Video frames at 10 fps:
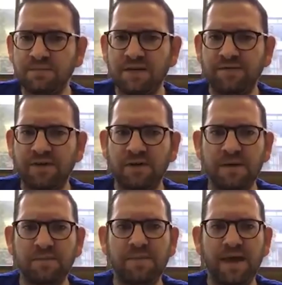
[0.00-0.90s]
I mean, if I
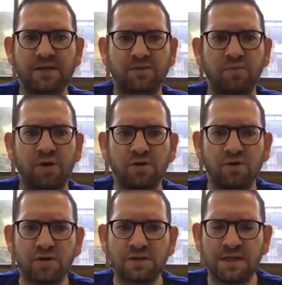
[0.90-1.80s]
remember back to
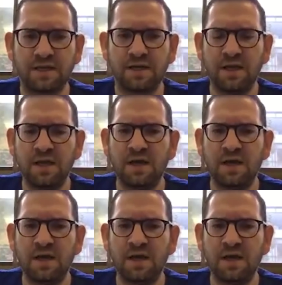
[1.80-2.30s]
podcast then,